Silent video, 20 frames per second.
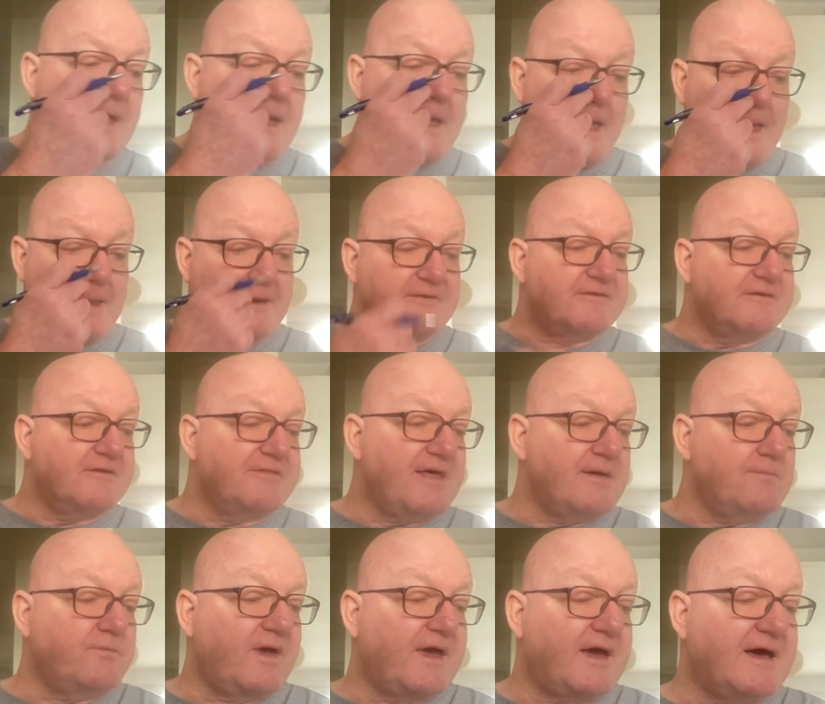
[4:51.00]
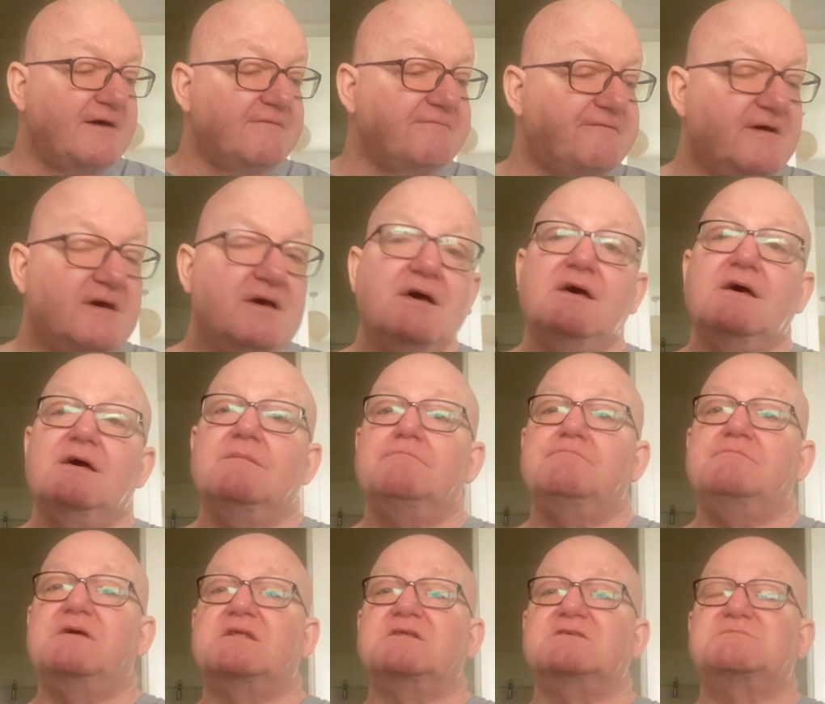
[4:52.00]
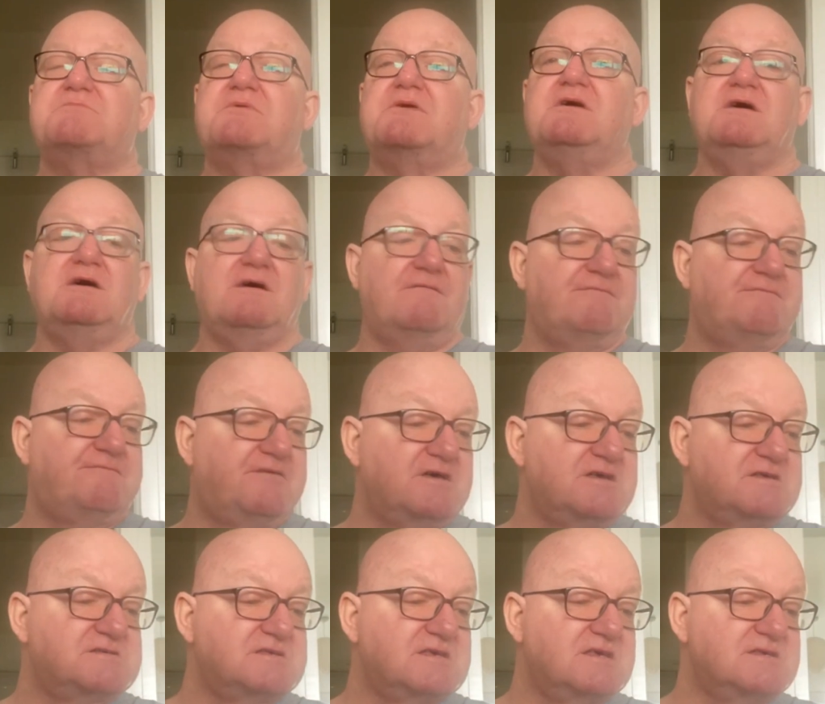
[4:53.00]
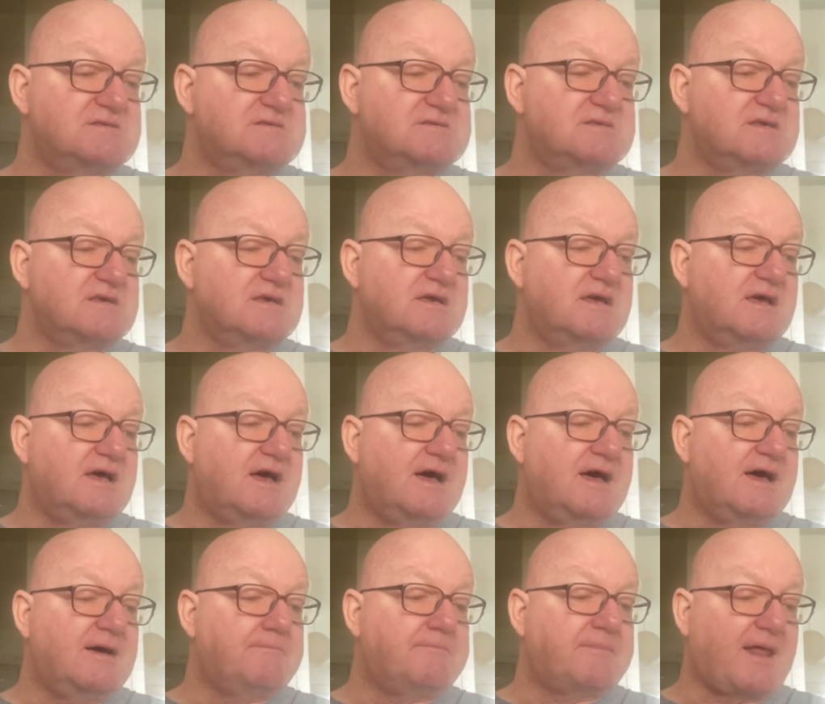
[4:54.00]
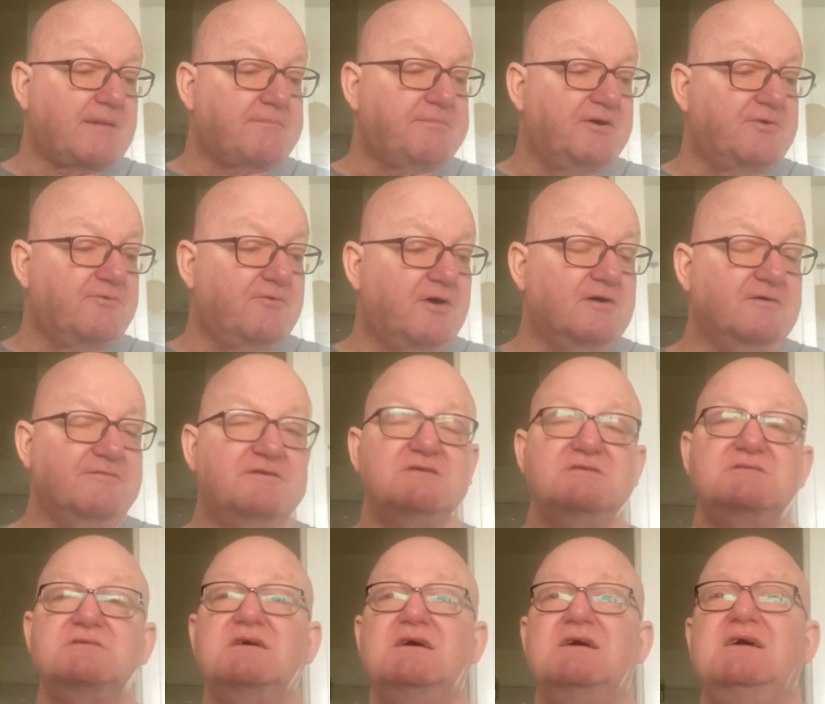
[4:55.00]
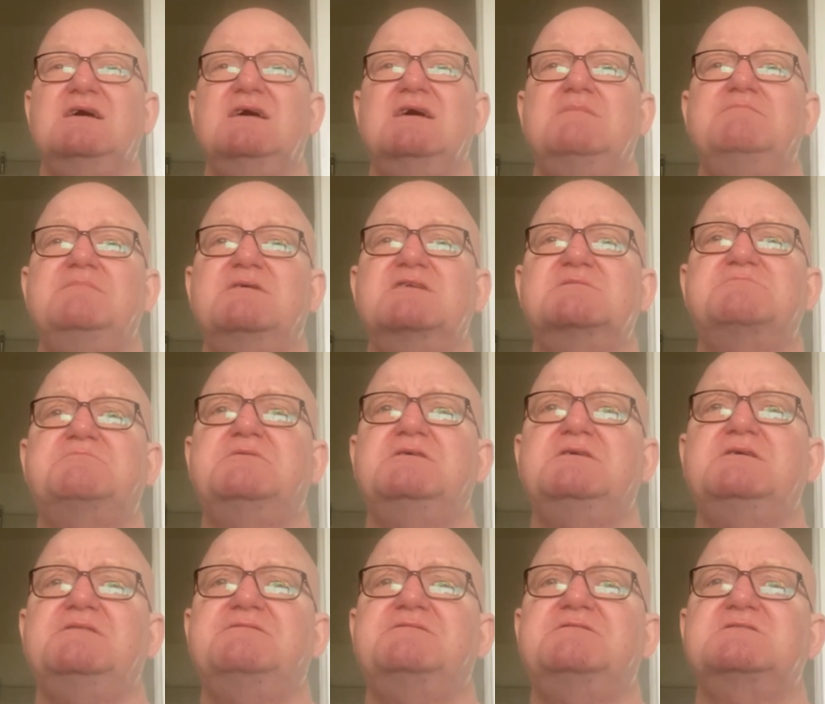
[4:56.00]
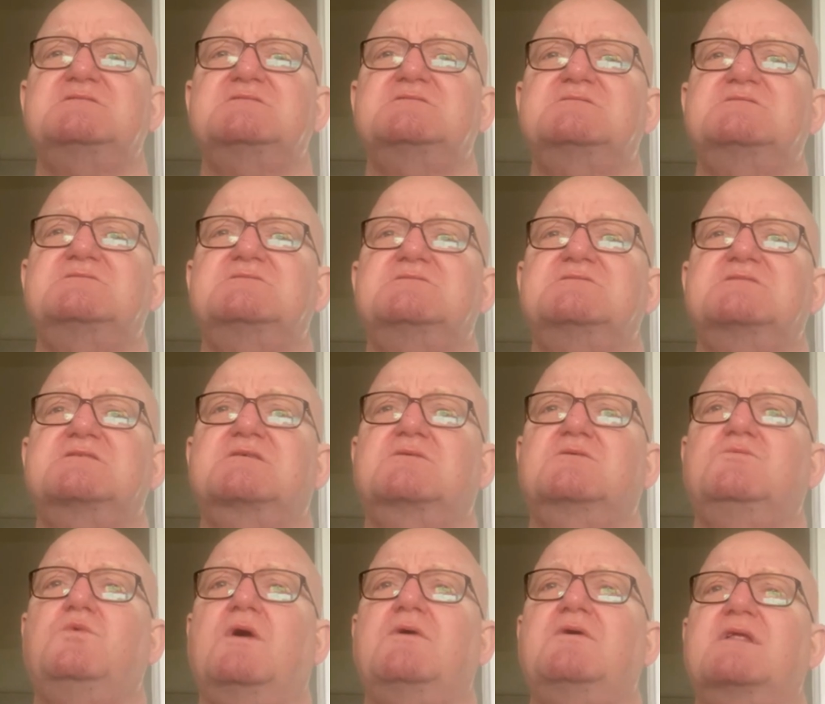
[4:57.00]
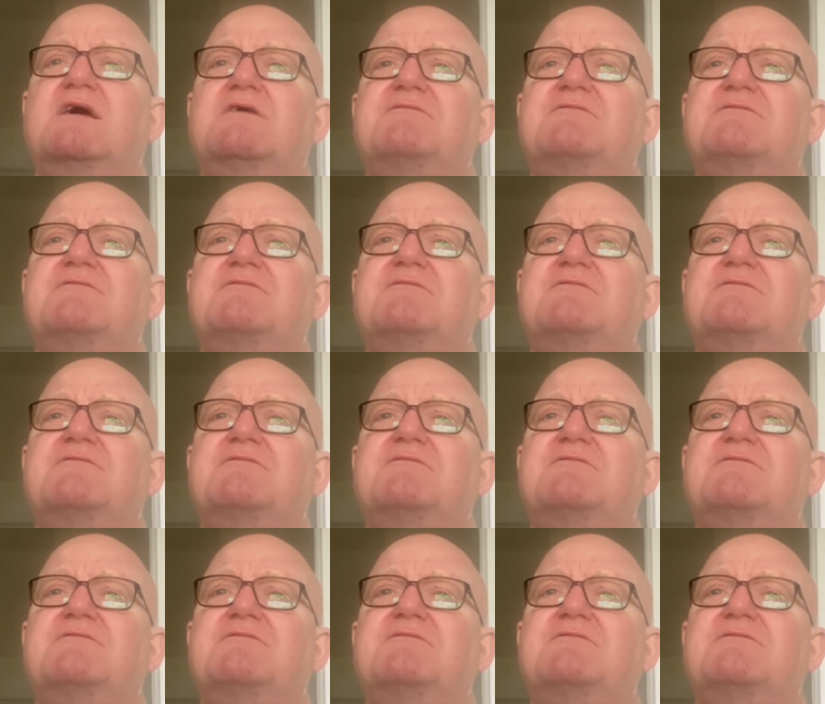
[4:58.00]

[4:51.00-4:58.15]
And then we have Middlesbrough versus Blackburn Rovers. Middlesbrough have just sort of woken